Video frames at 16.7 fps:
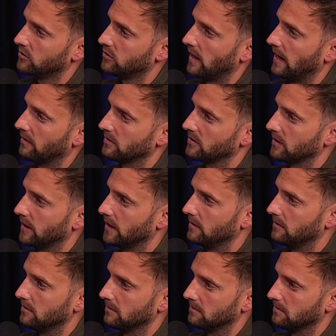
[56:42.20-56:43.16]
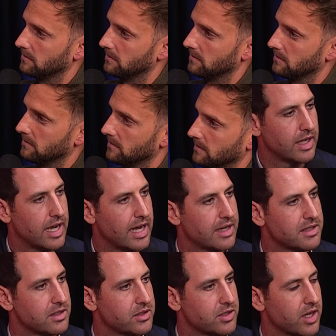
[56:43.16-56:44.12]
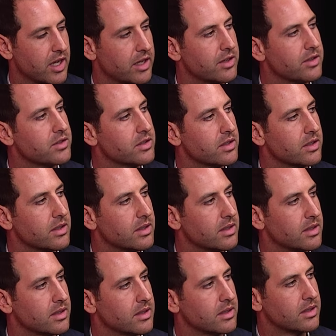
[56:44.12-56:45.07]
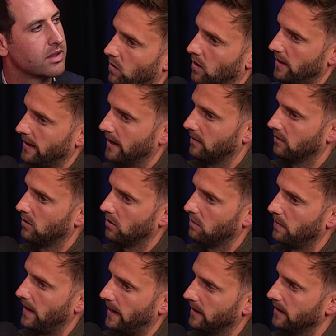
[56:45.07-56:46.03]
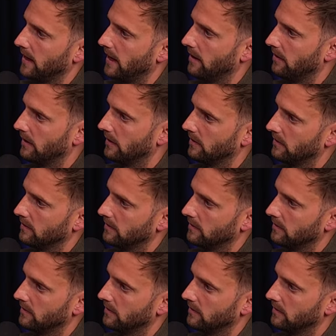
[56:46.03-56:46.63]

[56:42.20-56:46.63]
Extra hour sleep. How does it change? We wind our clock back an hour.